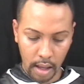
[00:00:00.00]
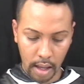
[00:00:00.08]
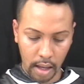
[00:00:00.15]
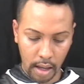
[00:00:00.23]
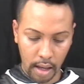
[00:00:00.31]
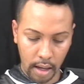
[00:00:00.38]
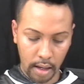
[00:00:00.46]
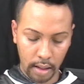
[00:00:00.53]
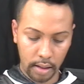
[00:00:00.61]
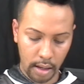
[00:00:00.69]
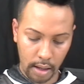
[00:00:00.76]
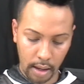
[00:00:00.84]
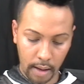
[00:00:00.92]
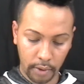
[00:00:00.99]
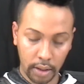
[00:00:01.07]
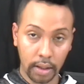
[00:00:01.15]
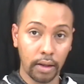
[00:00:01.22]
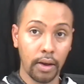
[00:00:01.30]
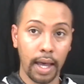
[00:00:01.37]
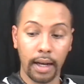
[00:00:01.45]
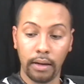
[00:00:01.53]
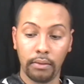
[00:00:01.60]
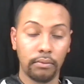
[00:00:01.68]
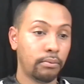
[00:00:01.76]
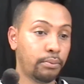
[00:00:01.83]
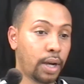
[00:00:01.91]
And I'm just going to go ahead and
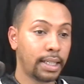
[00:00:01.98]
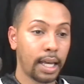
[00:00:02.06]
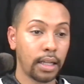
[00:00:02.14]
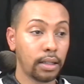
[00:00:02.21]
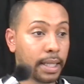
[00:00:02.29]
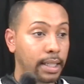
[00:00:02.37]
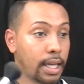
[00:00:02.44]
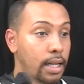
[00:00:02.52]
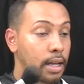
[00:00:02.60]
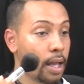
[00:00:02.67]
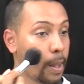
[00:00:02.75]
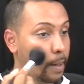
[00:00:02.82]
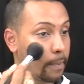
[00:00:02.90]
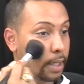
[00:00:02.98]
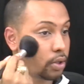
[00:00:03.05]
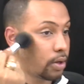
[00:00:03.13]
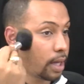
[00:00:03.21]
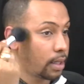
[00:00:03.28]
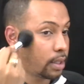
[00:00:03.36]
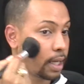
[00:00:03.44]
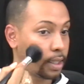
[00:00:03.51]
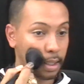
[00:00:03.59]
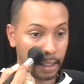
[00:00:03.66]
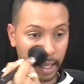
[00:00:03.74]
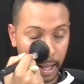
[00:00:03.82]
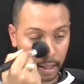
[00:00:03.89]
press that into my skin, make sure that it's nice
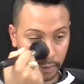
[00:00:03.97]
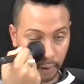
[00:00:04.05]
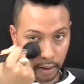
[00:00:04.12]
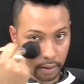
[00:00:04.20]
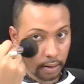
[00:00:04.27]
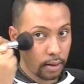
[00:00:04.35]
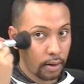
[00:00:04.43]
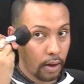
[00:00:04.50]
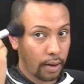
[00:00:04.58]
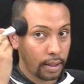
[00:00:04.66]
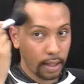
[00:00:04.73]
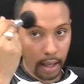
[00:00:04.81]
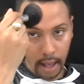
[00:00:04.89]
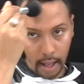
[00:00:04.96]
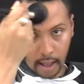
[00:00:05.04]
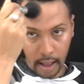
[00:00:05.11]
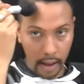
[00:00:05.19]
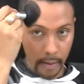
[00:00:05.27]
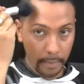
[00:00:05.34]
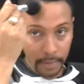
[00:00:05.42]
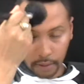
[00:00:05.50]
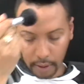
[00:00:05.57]
and set as far as all this BB